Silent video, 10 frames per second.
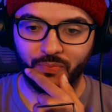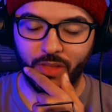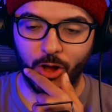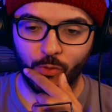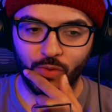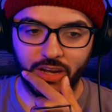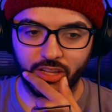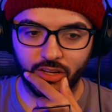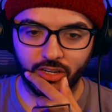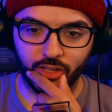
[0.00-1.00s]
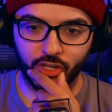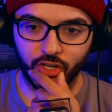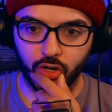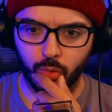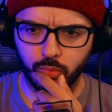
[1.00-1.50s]
Already on
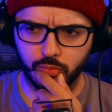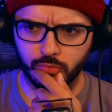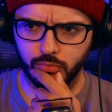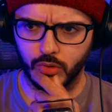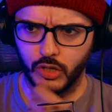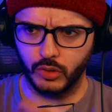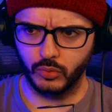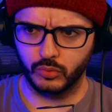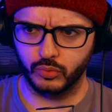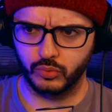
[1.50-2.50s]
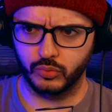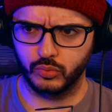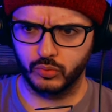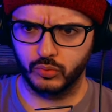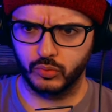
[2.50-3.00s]
alert. Oh, oh,
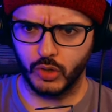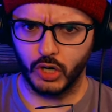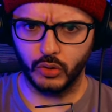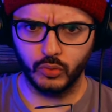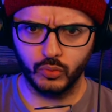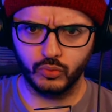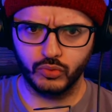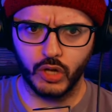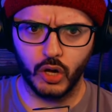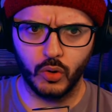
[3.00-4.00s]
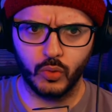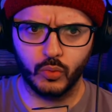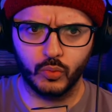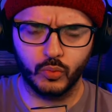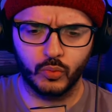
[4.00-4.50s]
oh
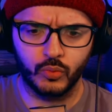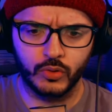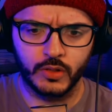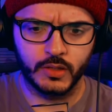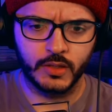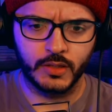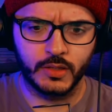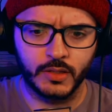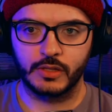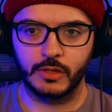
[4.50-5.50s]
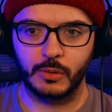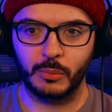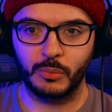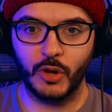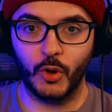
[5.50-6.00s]
no.
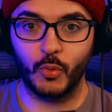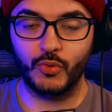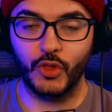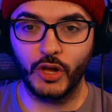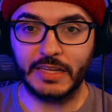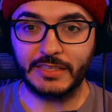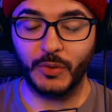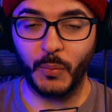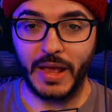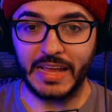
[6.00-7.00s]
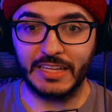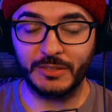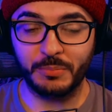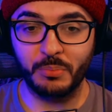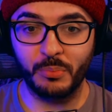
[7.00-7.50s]
Oh, look at the way
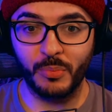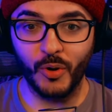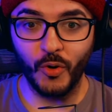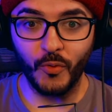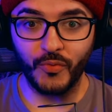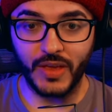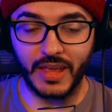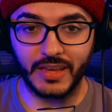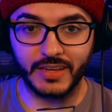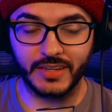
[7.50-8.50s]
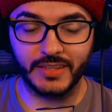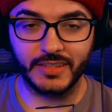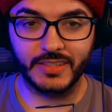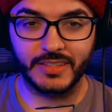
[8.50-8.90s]
he's moving.